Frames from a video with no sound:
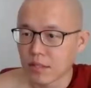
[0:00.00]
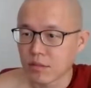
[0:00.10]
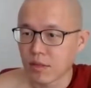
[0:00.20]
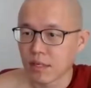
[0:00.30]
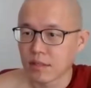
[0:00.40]

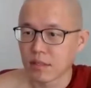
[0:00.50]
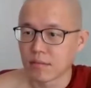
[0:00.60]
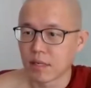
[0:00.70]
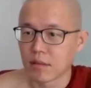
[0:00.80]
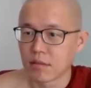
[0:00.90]
to us
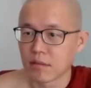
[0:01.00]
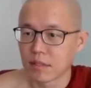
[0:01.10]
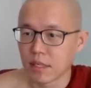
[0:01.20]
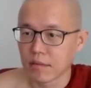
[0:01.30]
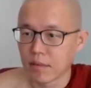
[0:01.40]
about
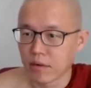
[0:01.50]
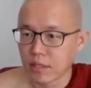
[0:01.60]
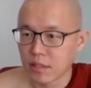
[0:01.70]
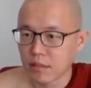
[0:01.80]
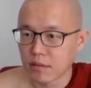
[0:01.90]
their
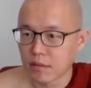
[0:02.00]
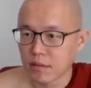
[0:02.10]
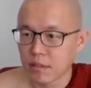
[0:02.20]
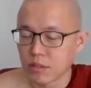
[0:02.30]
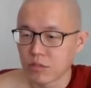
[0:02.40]
marital
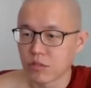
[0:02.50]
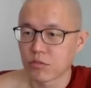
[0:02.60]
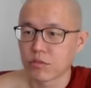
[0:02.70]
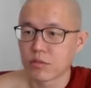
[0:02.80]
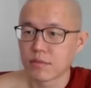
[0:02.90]

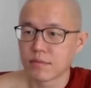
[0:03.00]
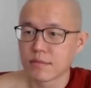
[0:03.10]
issues?